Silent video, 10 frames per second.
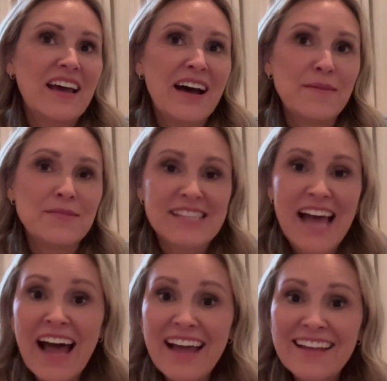
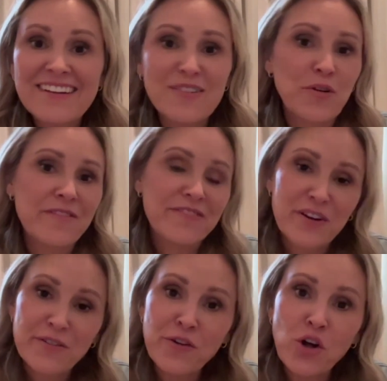sad or
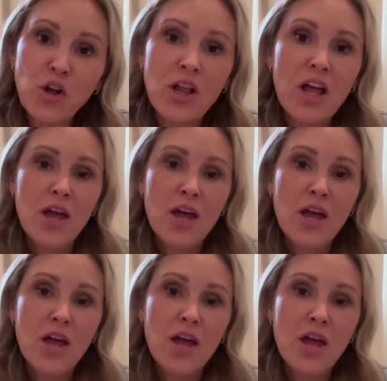fearful,